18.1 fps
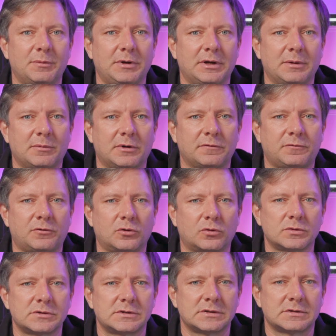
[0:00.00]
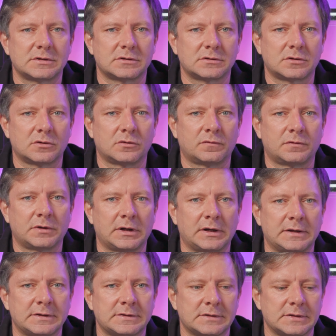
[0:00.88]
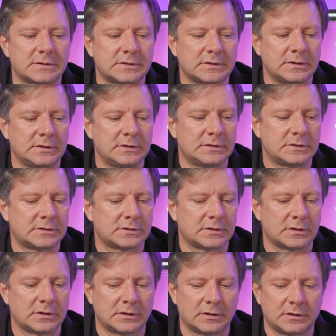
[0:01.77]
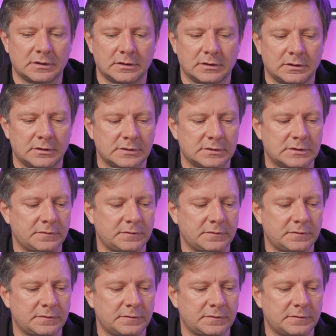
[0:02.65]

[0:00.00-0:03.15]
minimal focus distance over the lenses is